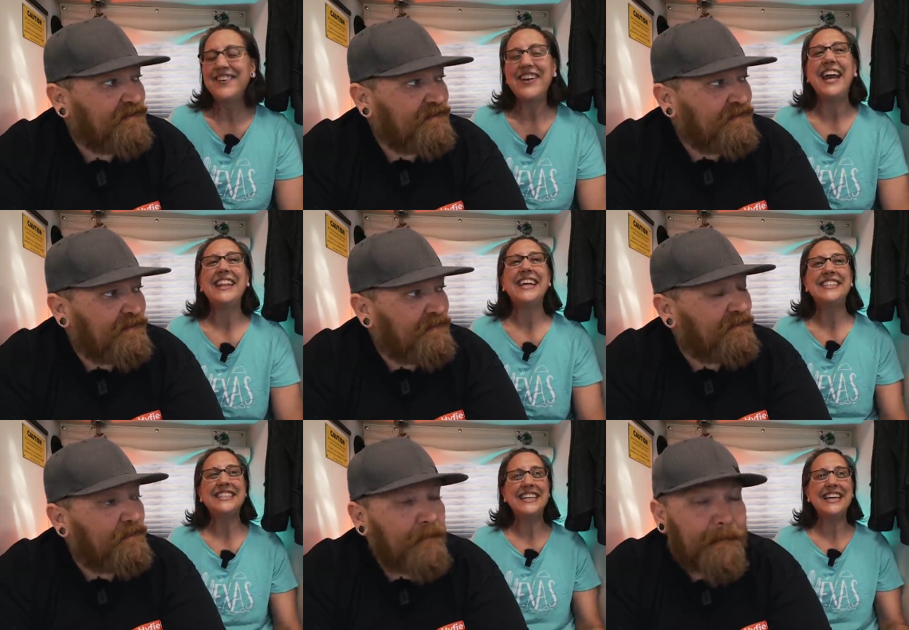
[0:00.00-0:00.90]
Speaker 1: Right. They
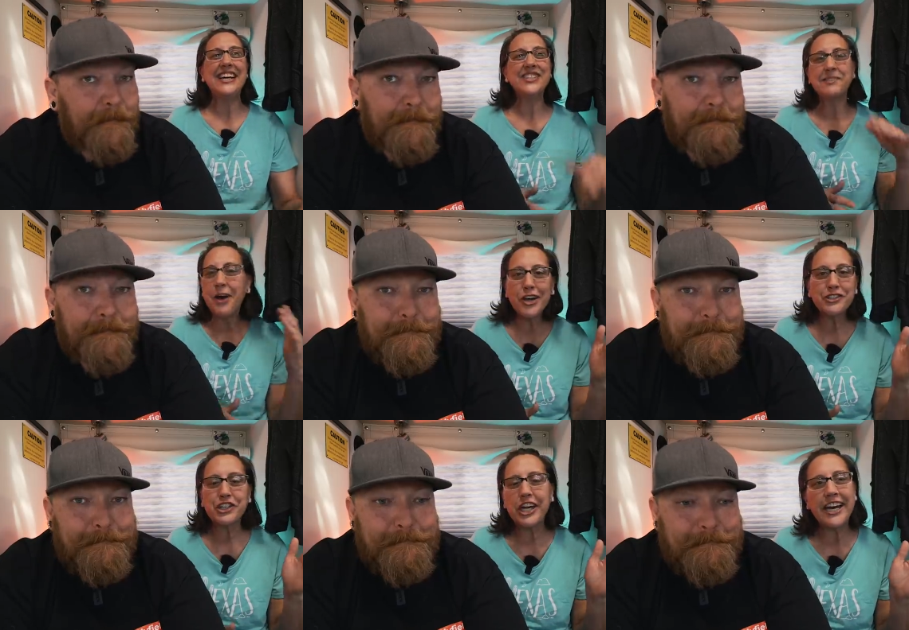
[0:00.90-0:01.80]
see our small
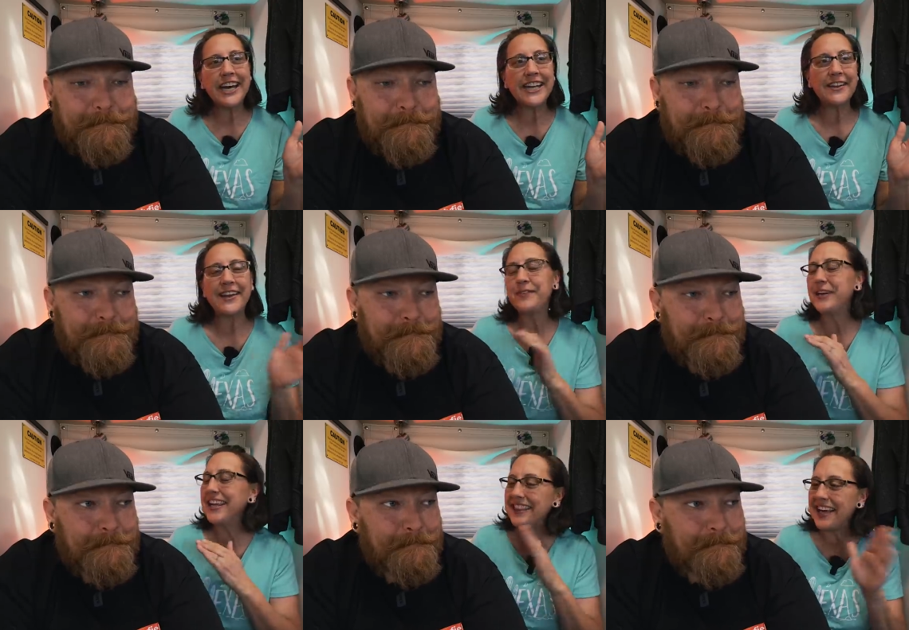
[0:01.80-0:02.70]
truck, and that
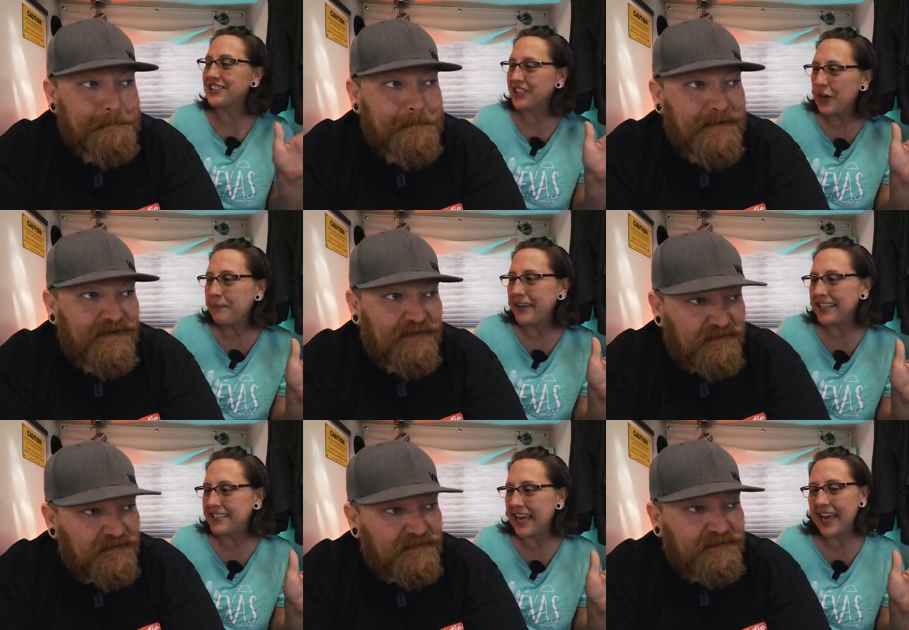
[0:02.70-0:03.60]
we get that so
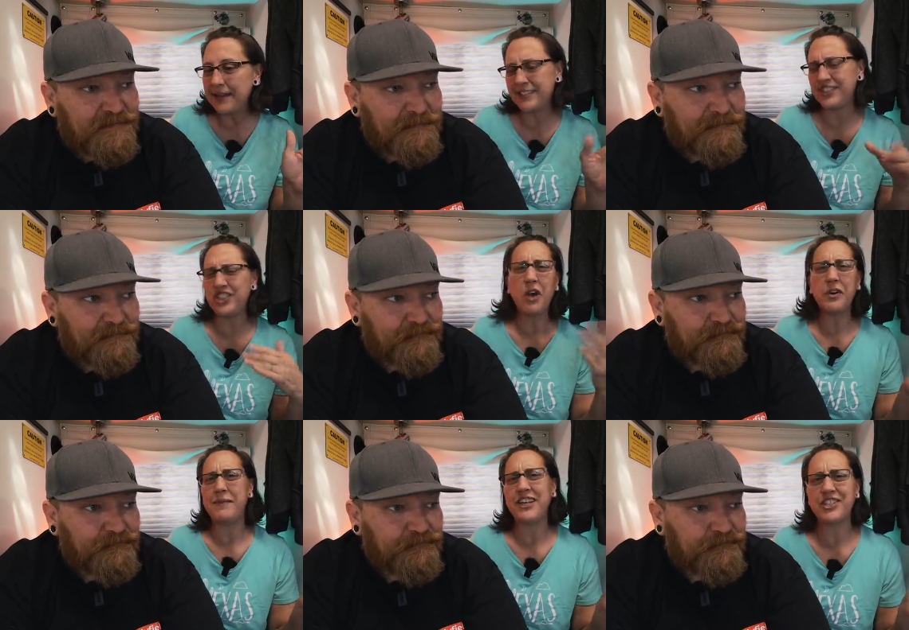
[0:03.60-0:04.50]
many times. Is y'all
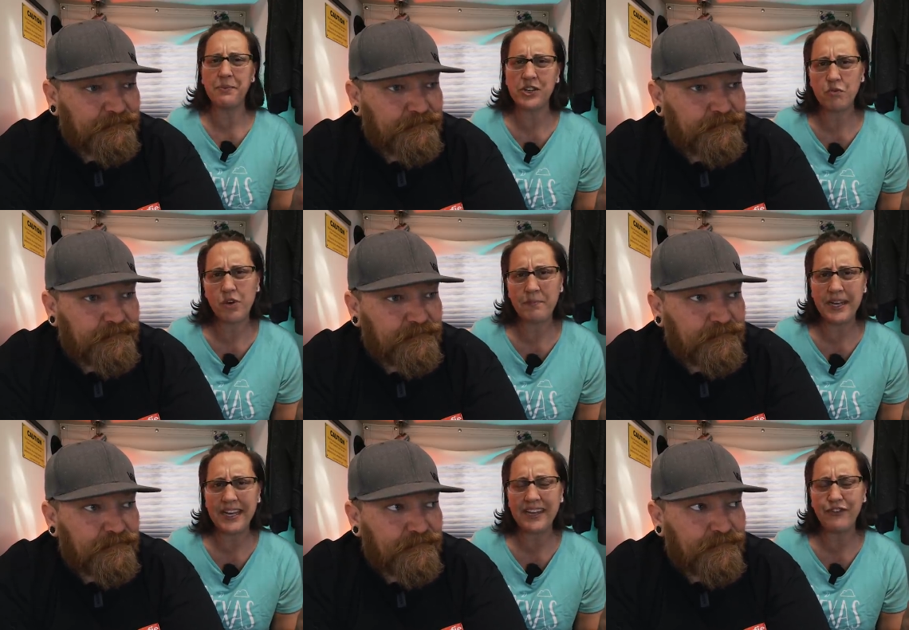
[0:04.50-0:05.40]
would make so much more
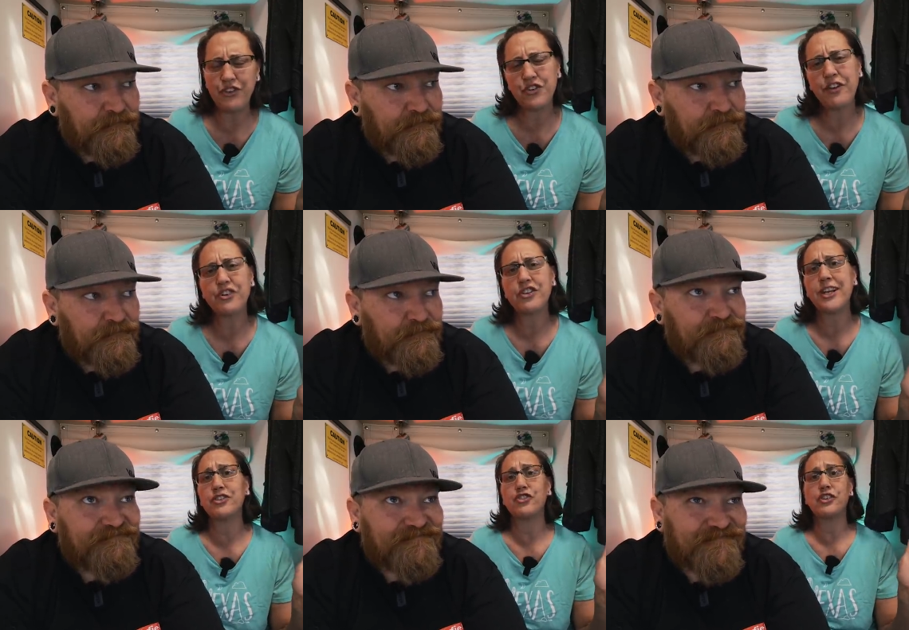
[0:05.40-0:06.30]
money if you drove a tractor